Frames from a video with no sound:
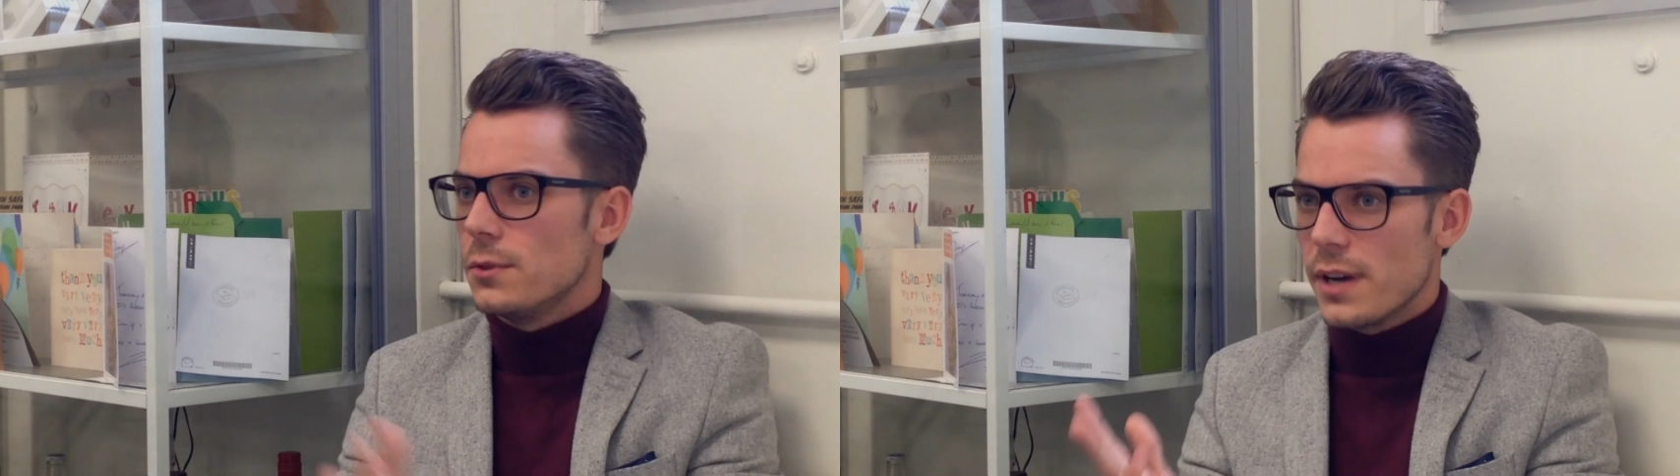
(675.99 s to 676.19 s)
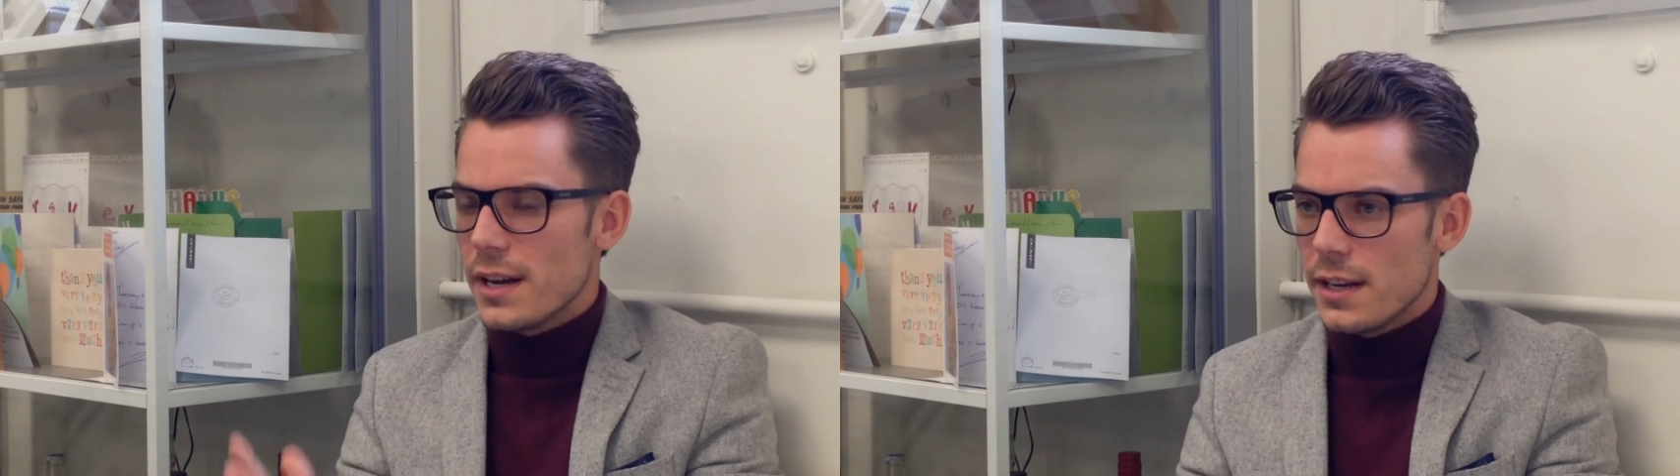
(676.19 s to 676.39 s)

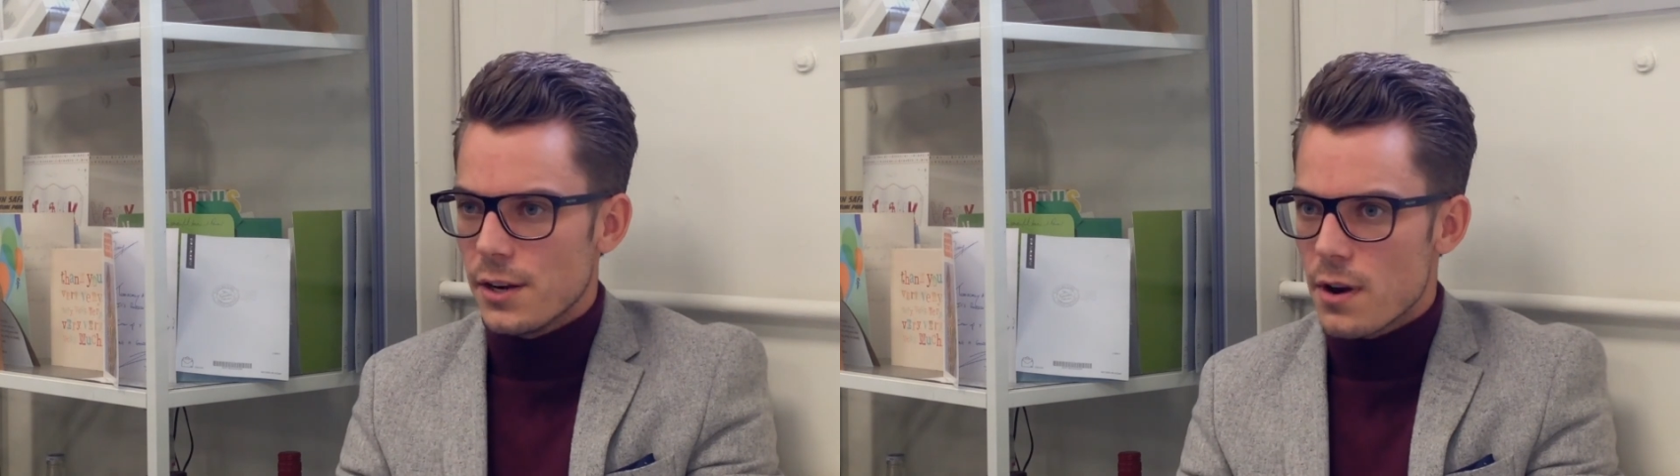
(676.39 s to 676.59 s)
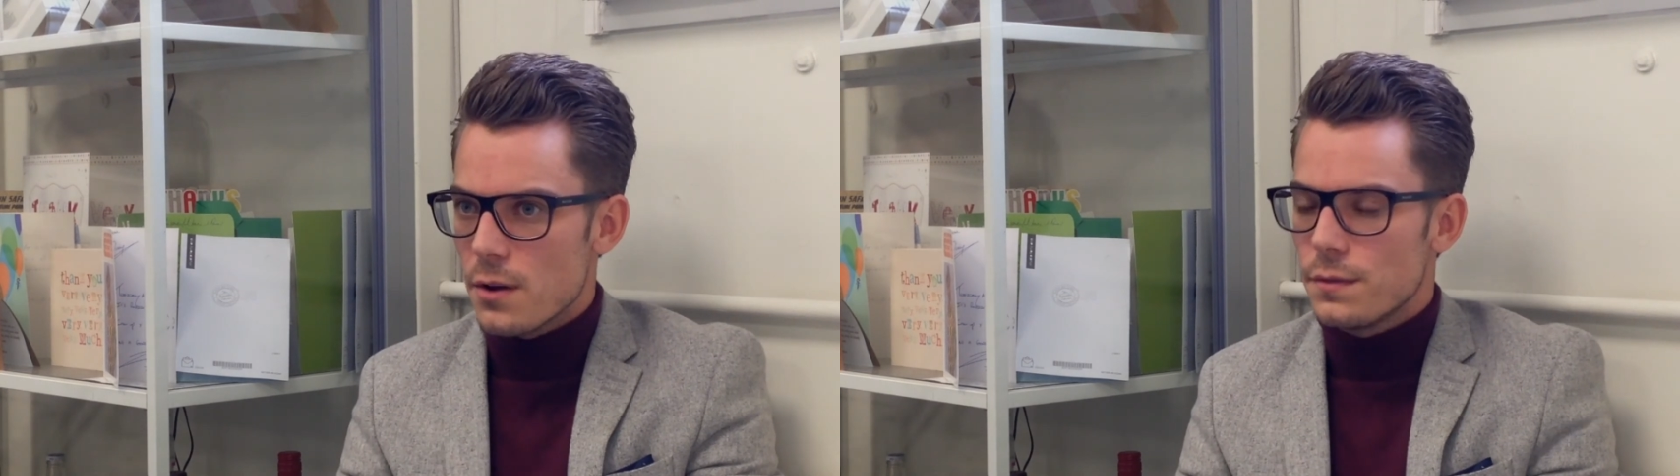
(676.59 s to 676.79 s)
organic
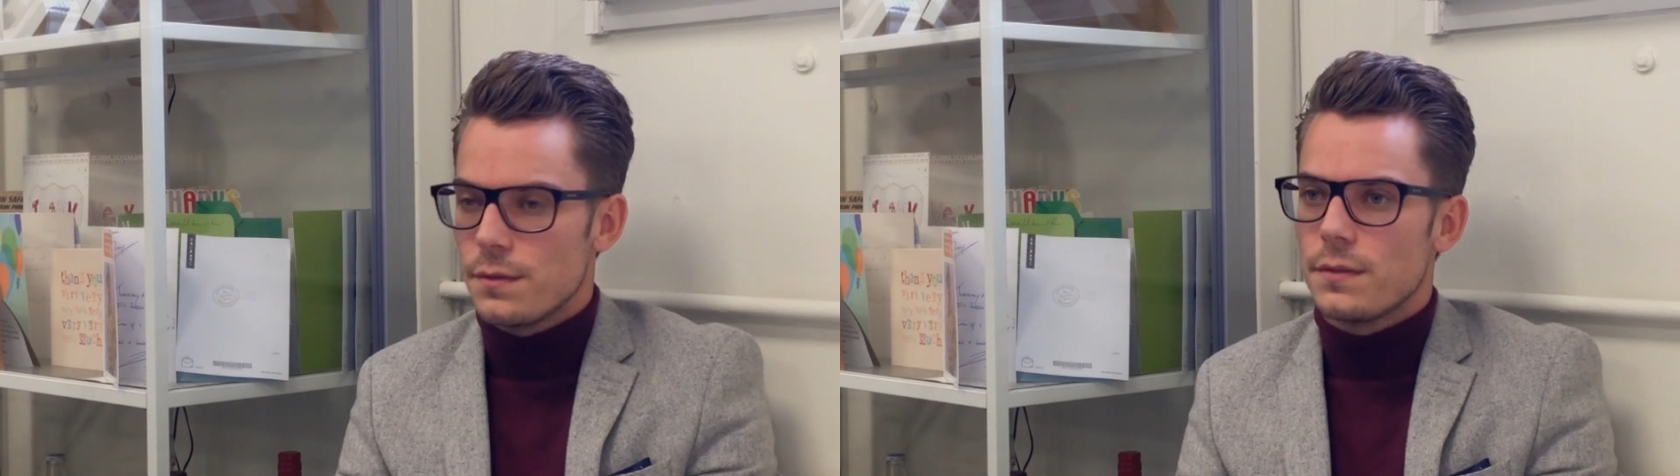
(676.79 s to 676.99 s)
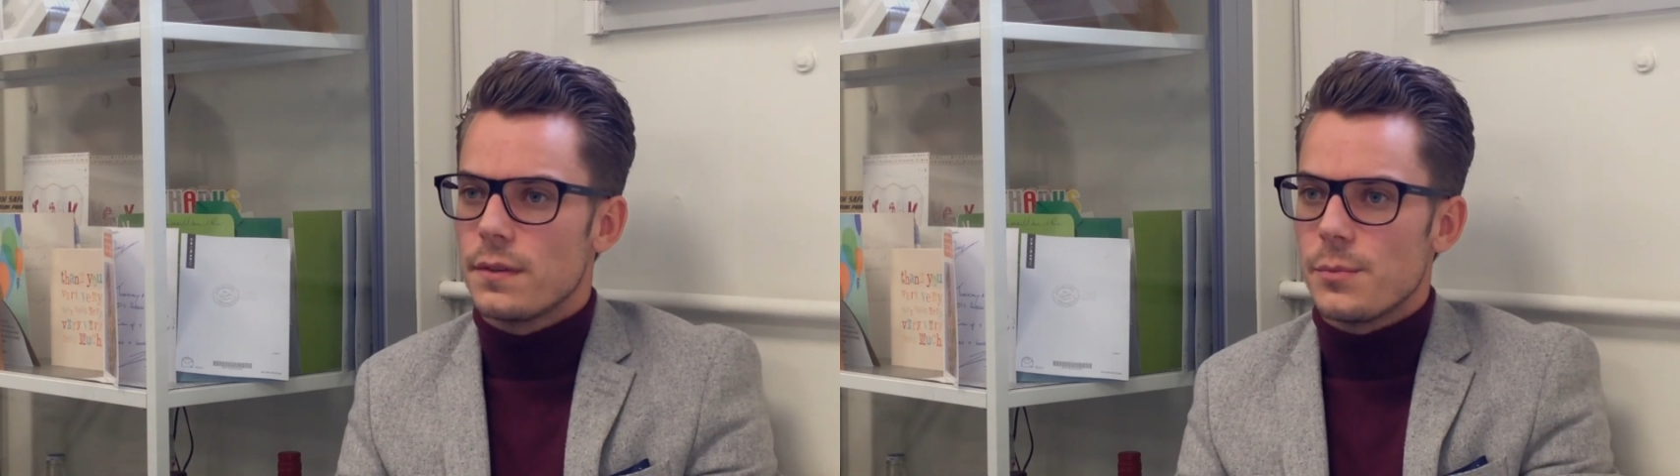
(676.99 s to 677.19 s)
growth,
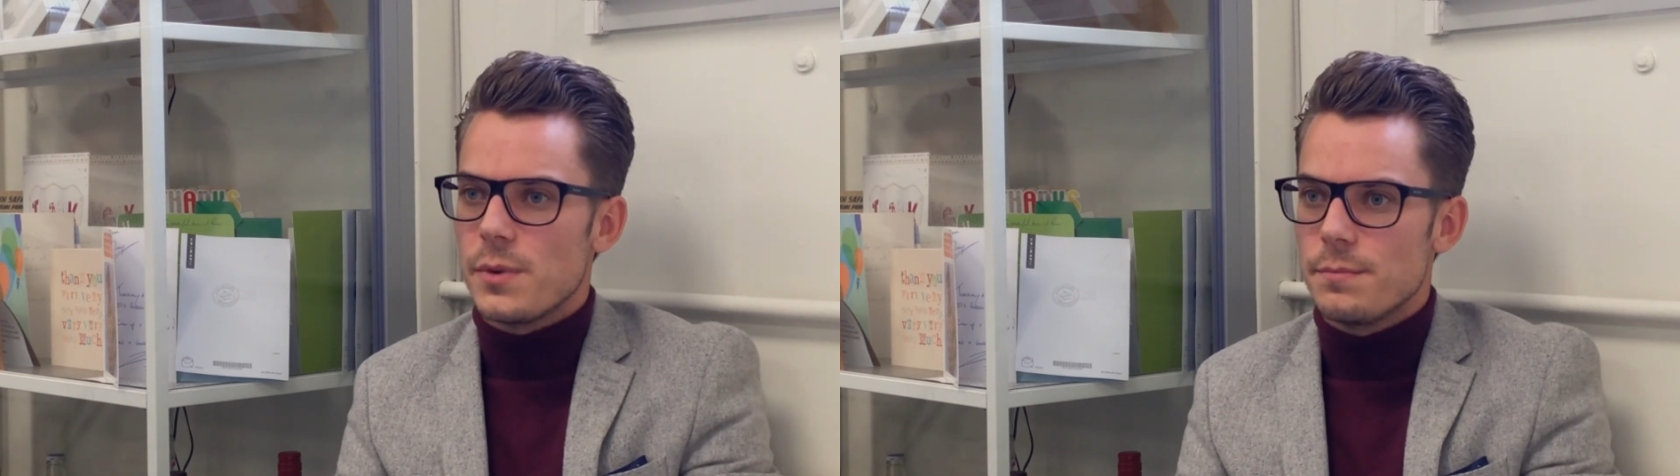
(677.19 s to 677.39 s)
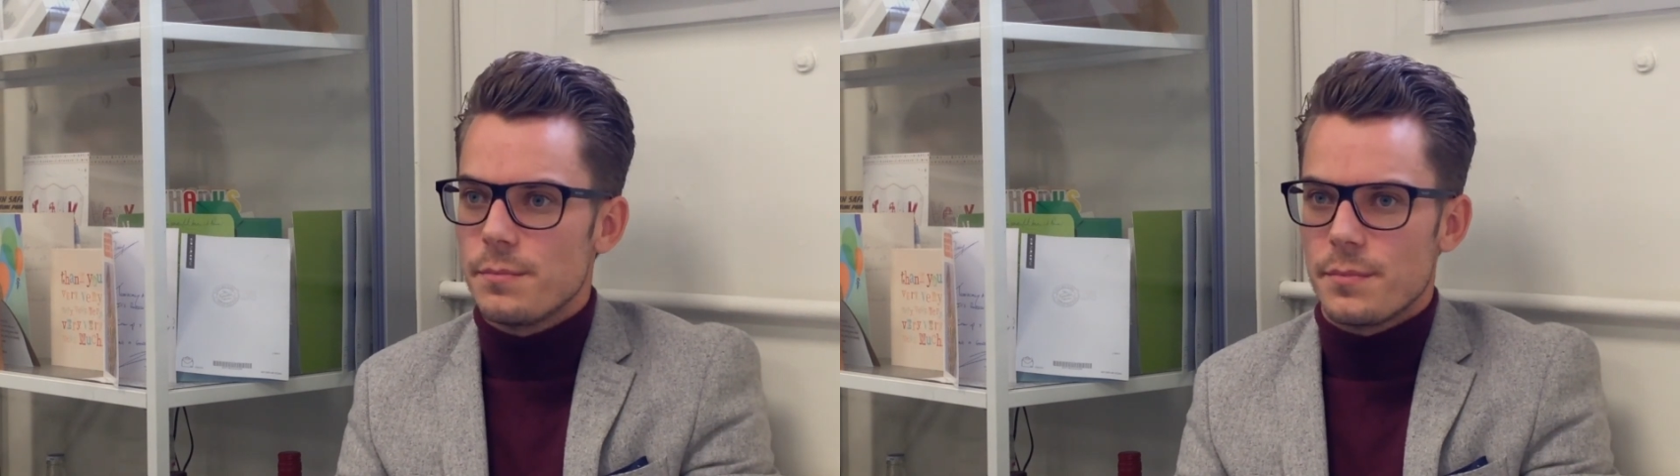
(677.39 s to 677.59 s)
and
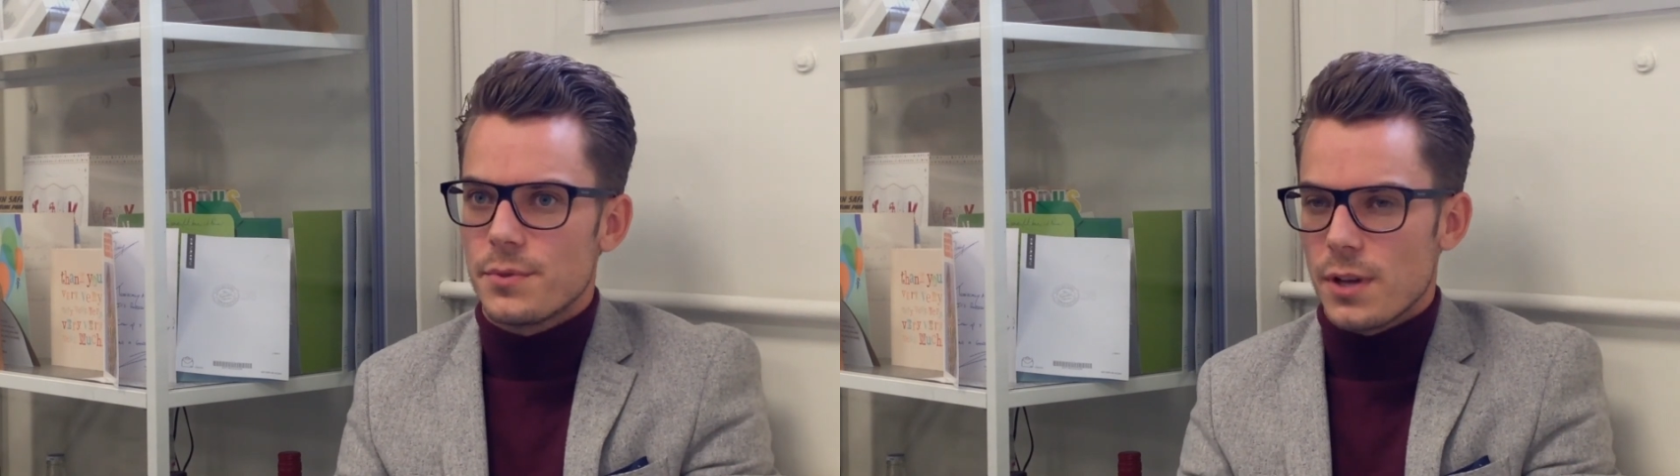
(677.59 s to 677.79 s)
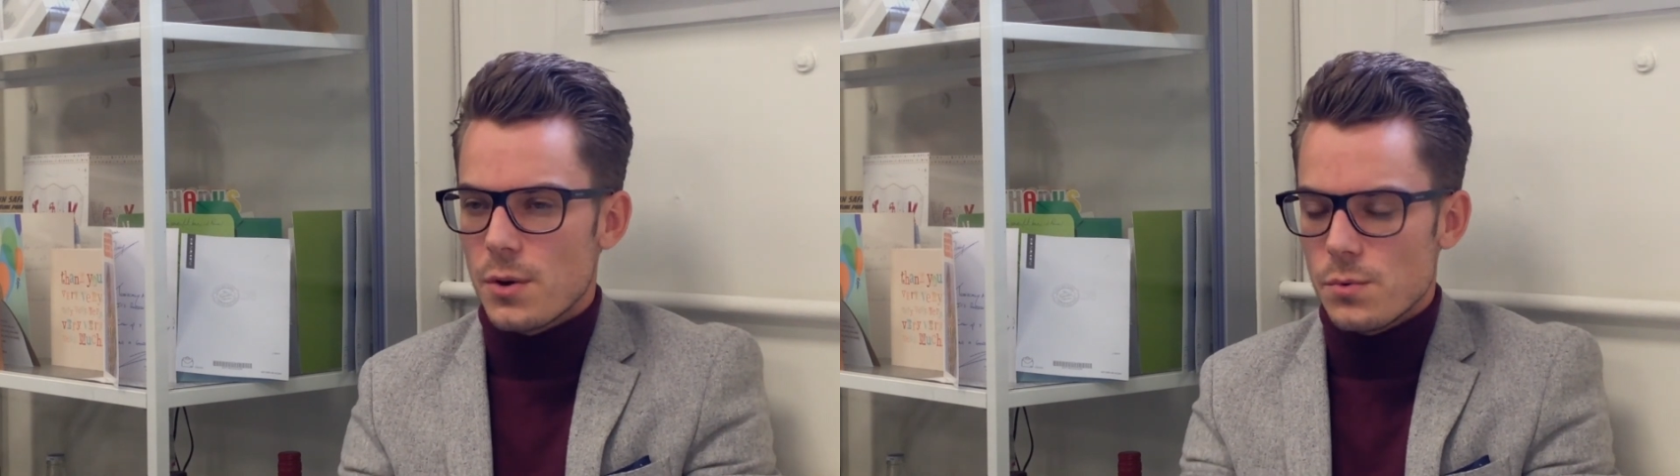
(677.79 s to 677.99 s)
we
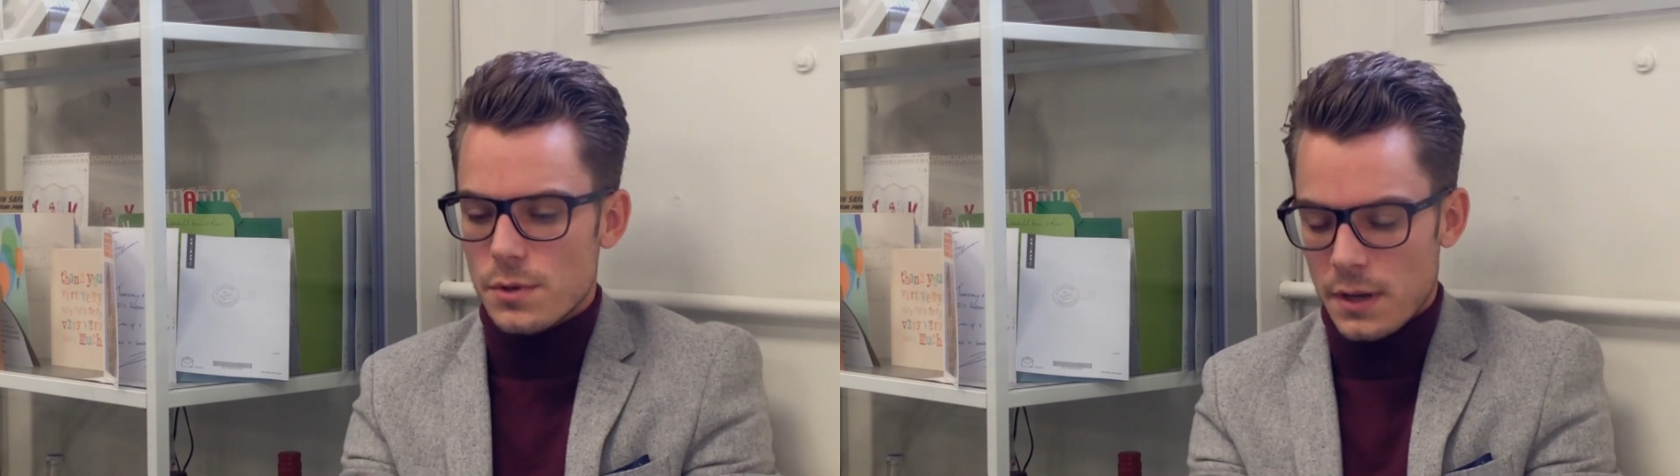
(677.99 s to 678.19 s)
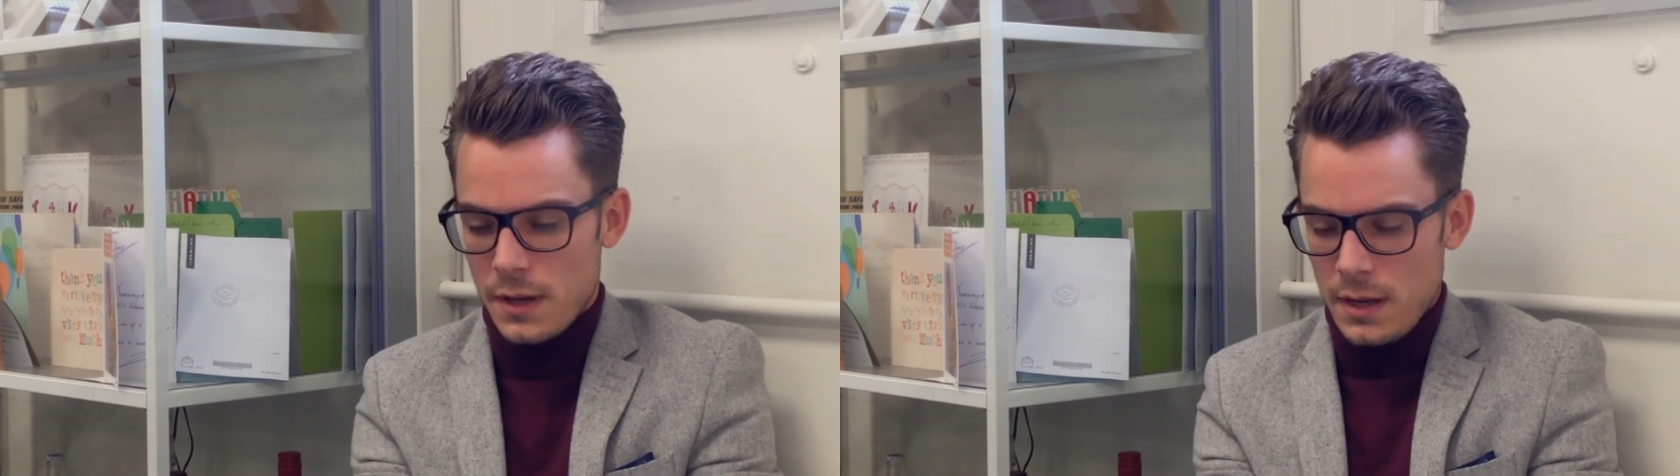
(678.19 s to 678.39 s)
sold